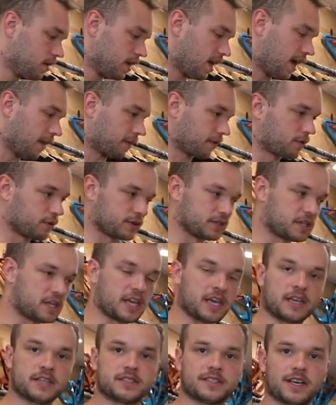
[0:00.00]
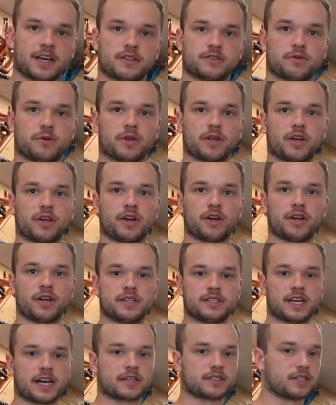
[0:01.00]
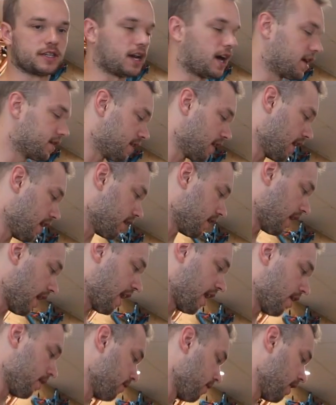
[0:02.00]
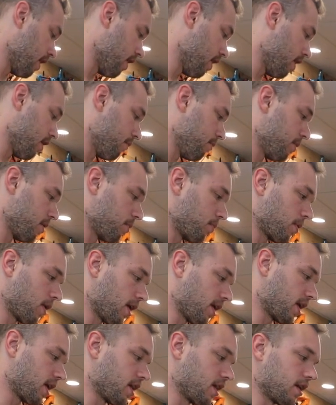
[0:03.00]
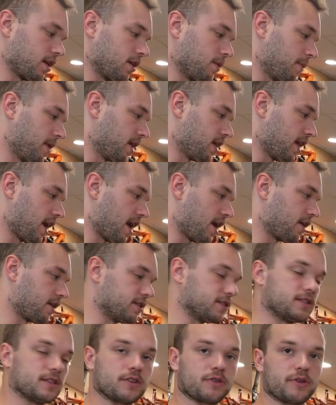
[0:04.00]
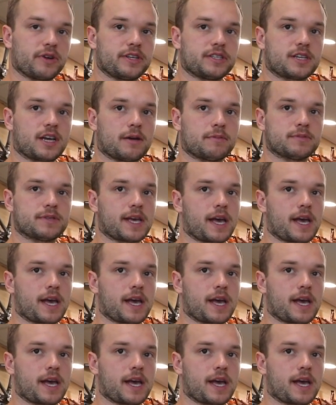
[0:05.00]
yeah, the Chris King sounds really good. It's actually not that loud. It'll probably get a little bit louder as the grease comes